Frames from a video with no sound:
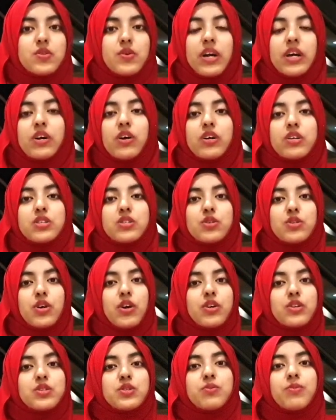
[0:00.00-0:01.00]
So I got to
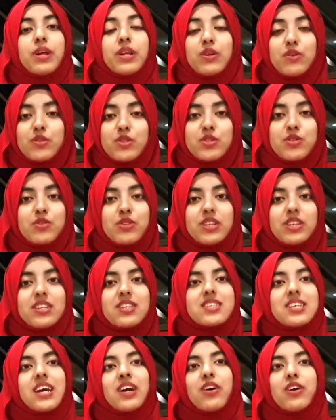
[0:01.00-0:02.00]
talk to medical
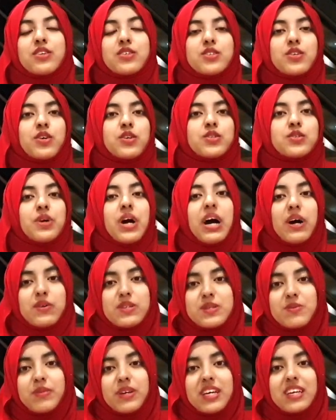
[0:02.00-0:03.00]
students, I got to talk to
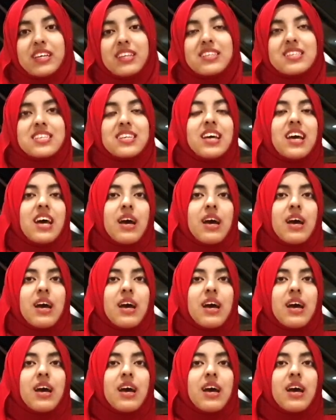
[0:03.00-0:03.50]
housemen,